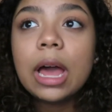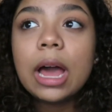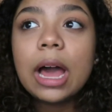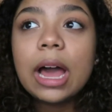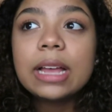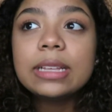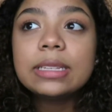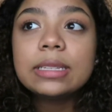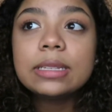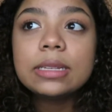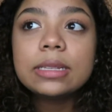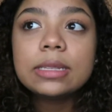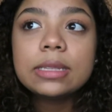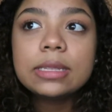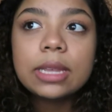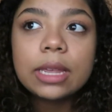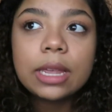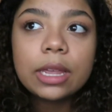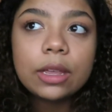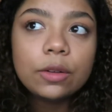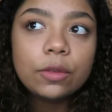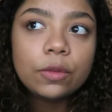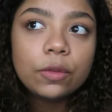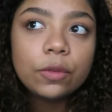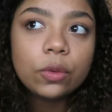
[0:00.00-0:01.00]
I said
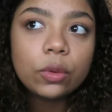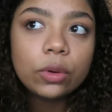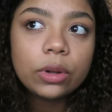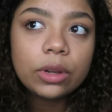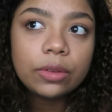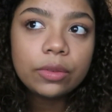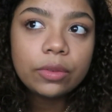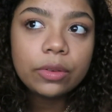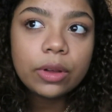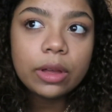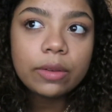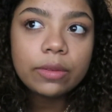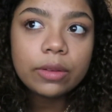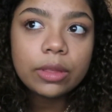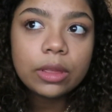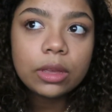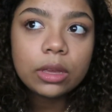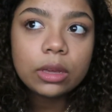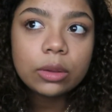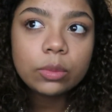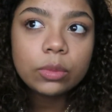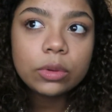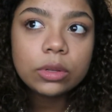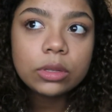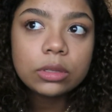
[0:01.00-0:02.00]
10:45, I
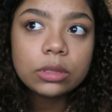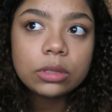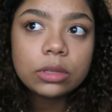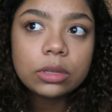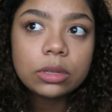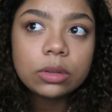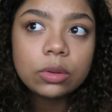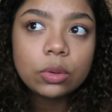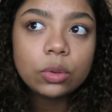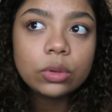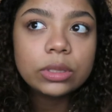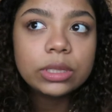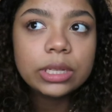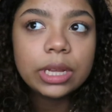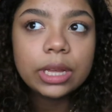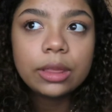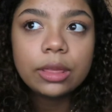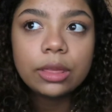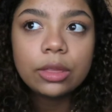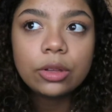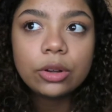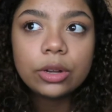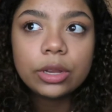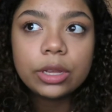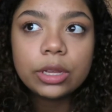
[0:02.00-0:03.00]
think it was, or
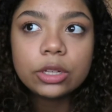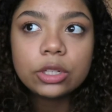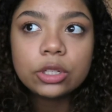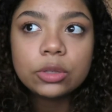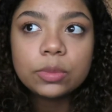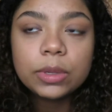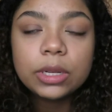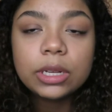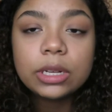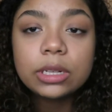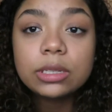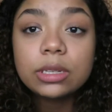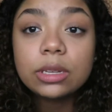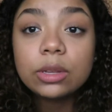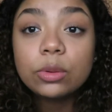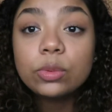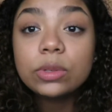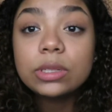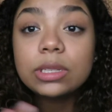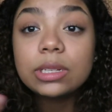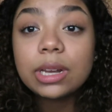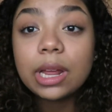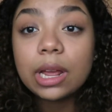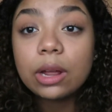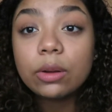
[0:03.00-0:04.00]
10:30-ish, because it
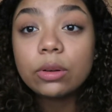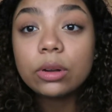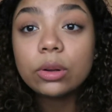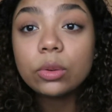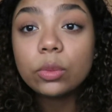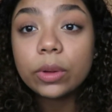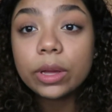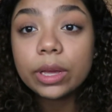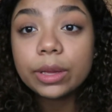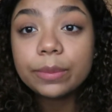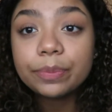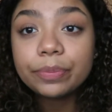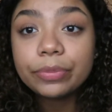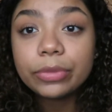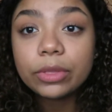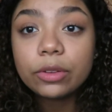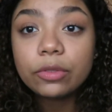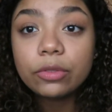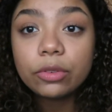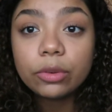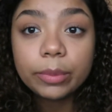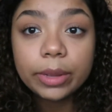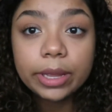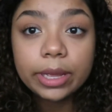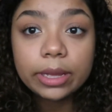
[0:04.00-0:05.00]
was an hour away
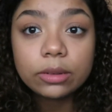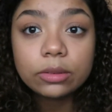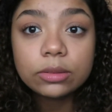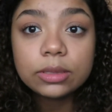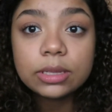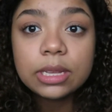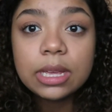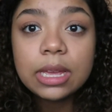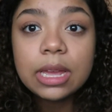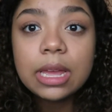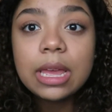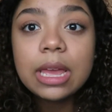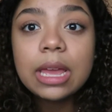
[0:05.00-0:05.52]
from my house.